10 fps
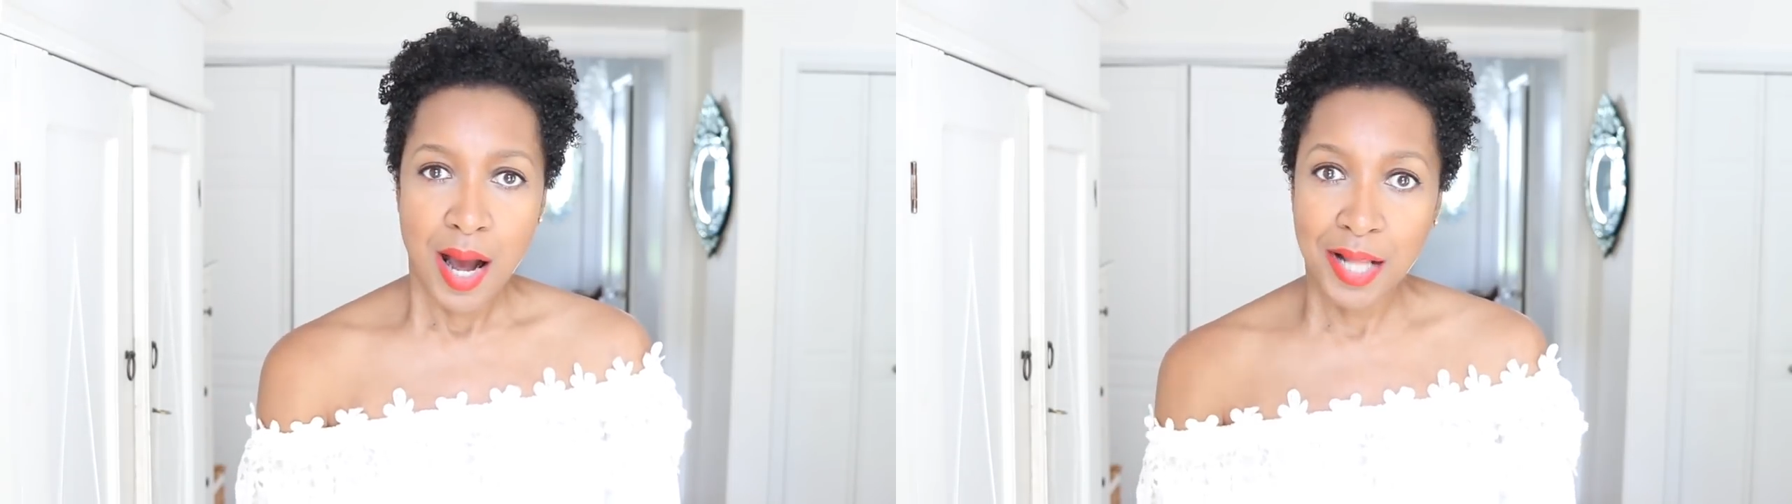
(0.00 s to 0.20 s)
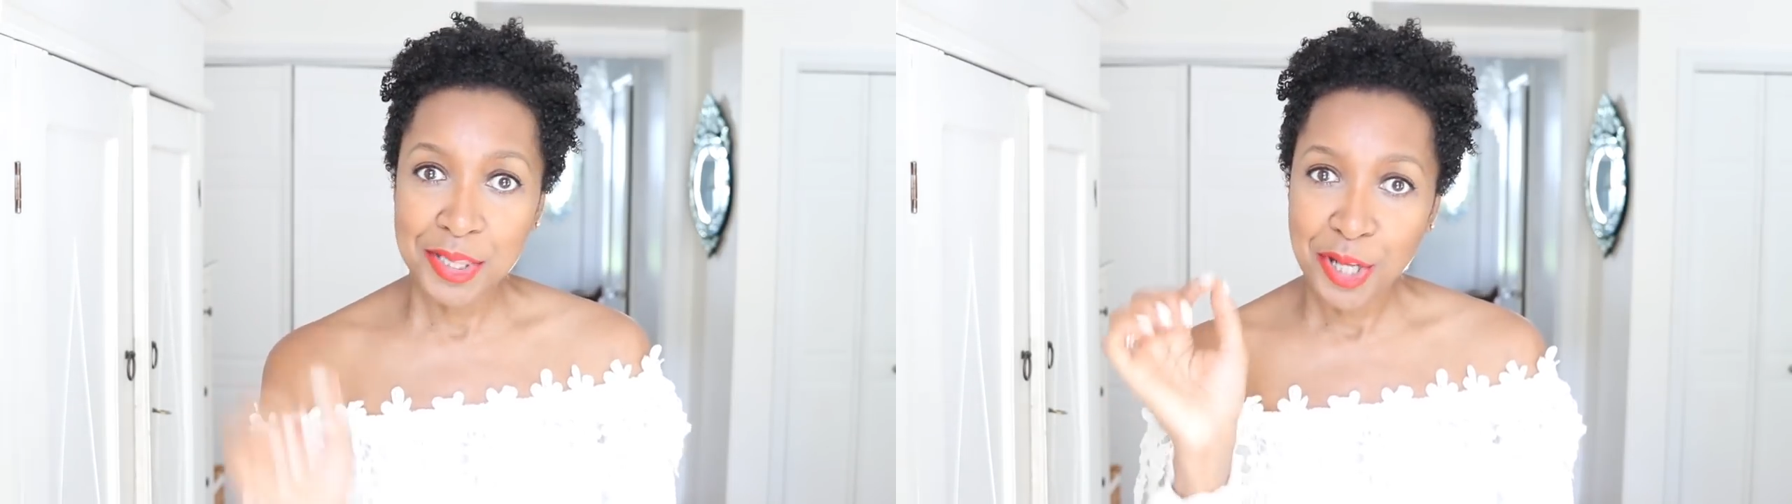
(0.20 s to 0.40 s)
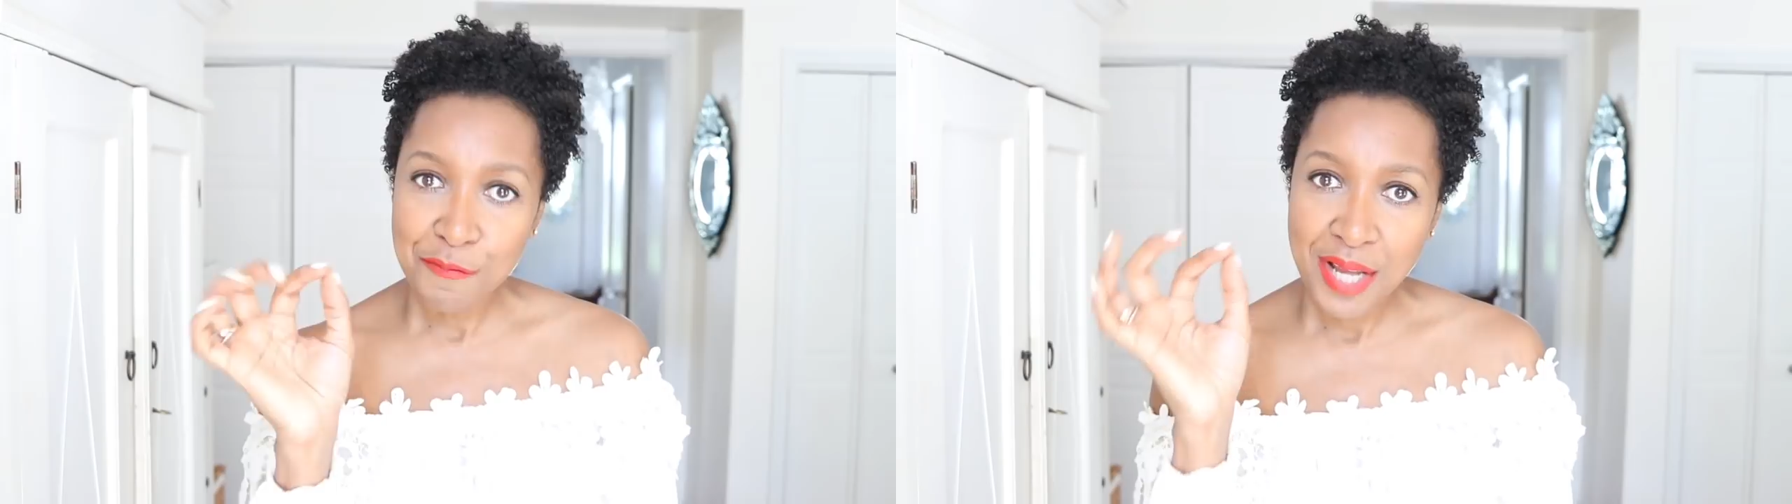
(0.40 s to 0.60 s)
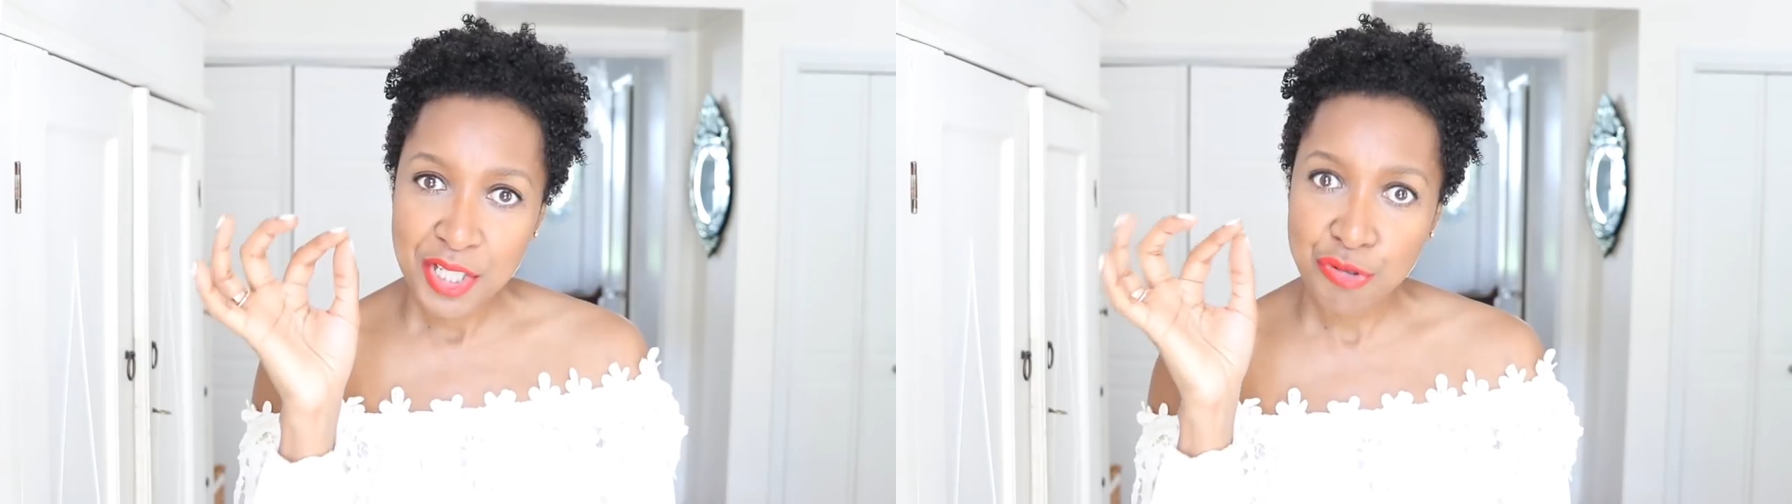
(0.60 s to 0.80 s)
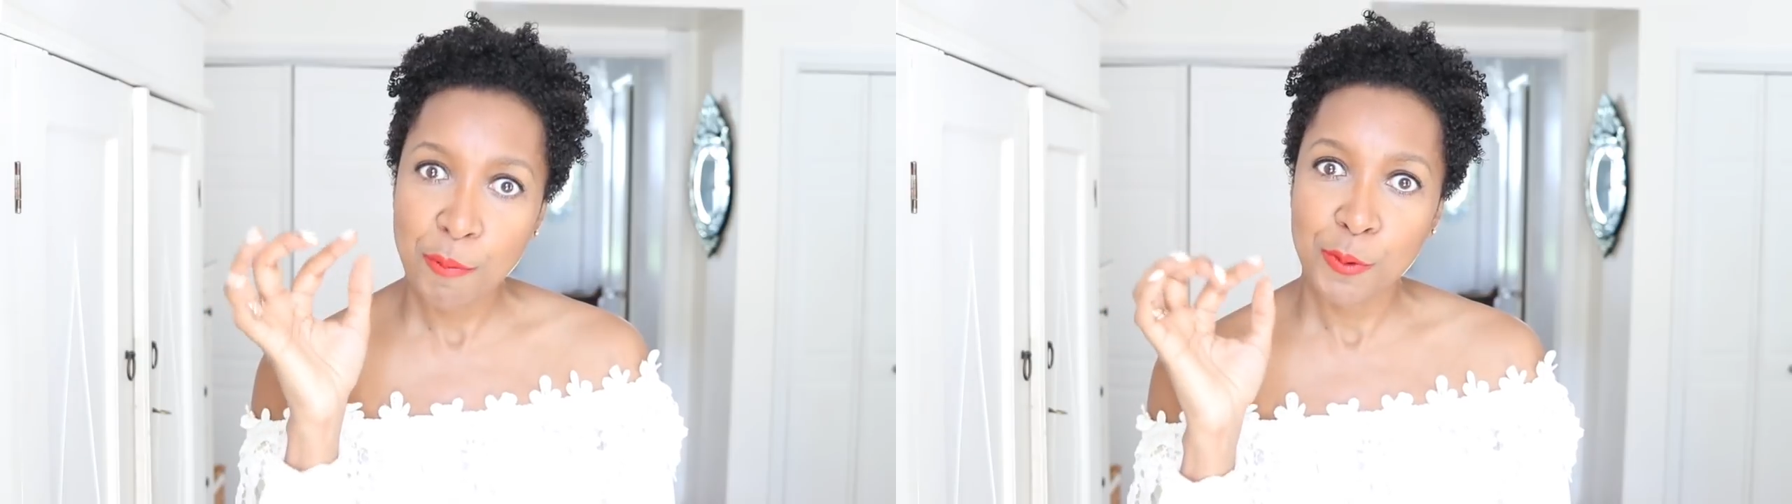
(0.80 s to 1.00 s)
I love
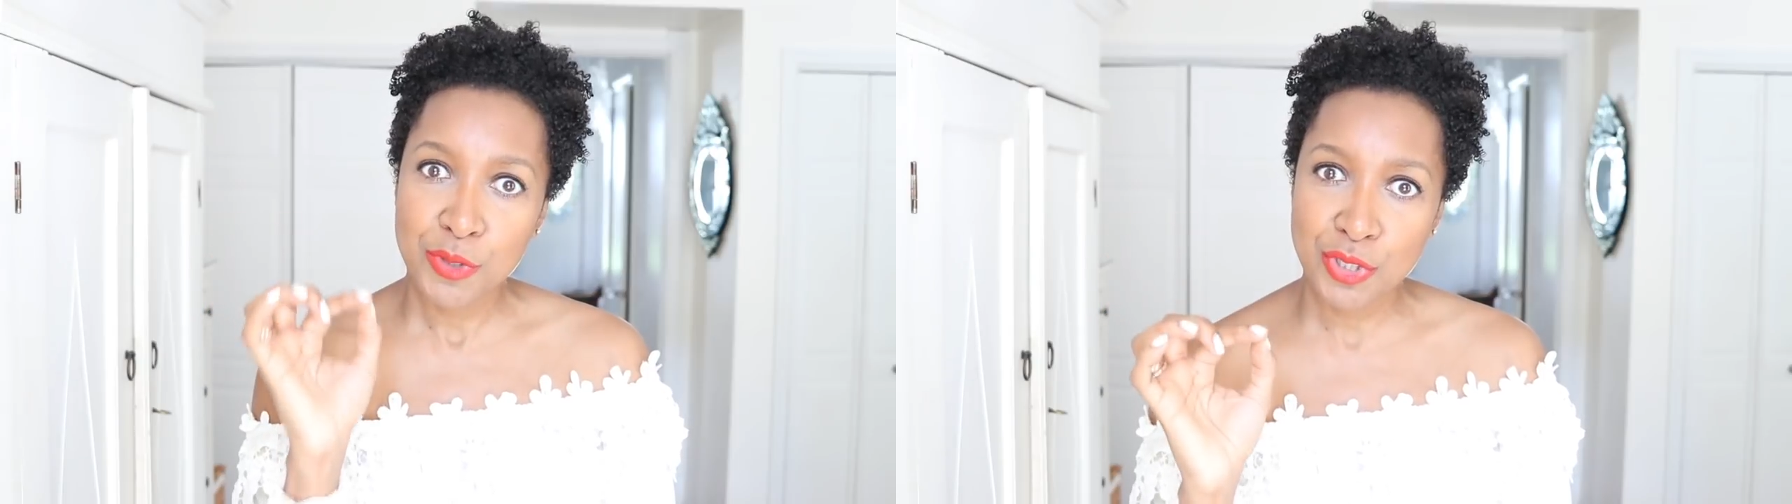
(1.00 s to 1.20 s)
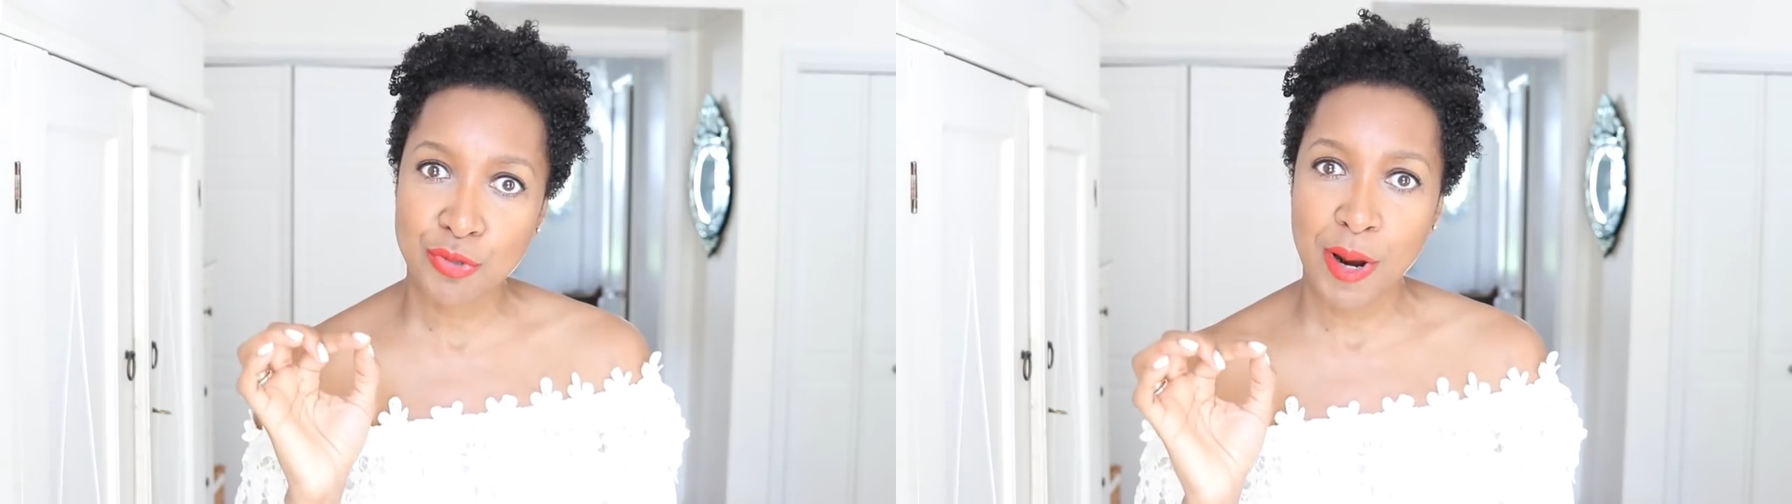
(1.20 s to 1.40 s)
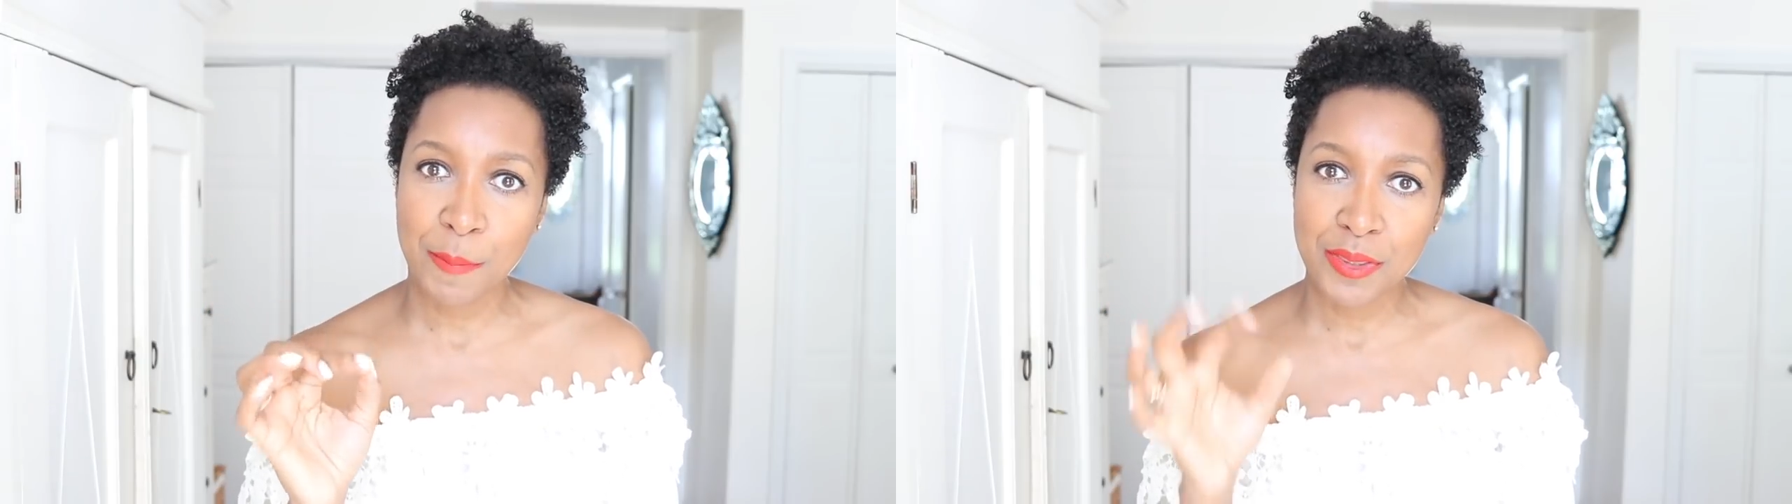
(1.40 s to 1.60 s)
that triple strap.